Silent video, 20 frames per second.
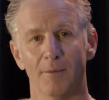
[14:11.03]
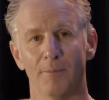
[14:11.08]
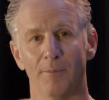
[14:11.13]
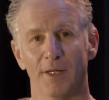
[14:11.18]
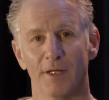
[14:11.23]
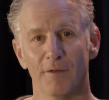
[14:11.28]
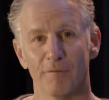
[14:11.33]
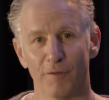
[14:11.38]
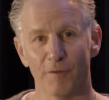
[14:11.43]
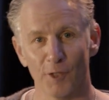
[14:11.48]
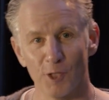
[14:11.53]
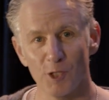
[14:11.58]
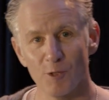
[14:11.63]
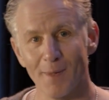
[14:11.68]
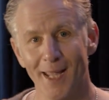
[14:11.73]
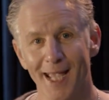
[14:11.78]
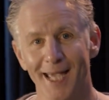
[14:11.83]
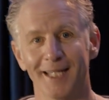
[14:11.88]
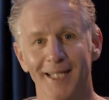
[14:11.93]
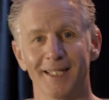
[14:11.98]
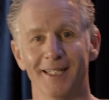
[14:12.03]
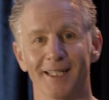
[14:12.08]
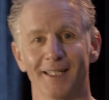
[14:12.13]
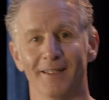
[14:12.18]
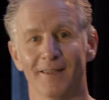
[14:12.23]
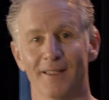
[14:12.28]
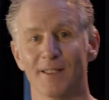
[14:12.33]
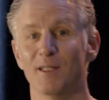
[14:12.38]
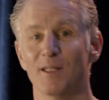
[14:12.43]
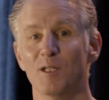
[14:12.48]
but for humanity.
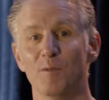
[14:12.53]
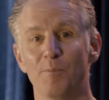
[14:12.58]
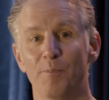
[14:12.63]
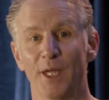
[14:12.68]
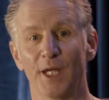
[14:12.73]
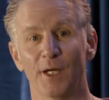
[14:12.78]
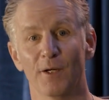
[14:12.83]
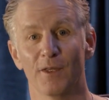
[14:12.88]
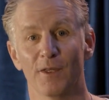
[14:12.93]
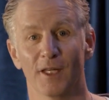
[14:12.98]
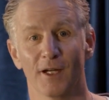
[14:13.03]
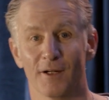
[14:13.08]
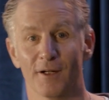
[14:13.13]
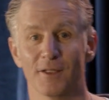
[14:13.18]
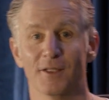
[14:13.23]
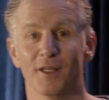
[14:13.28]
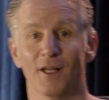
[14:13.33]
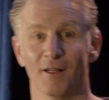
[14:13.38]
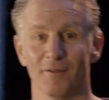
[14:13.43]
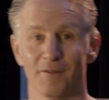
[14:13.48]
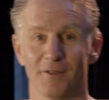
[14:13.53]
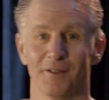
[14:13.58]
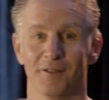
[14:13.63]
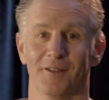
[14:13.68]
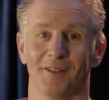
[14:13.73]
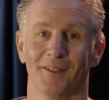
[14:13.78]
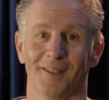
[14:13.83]
This is bigger than ourselves.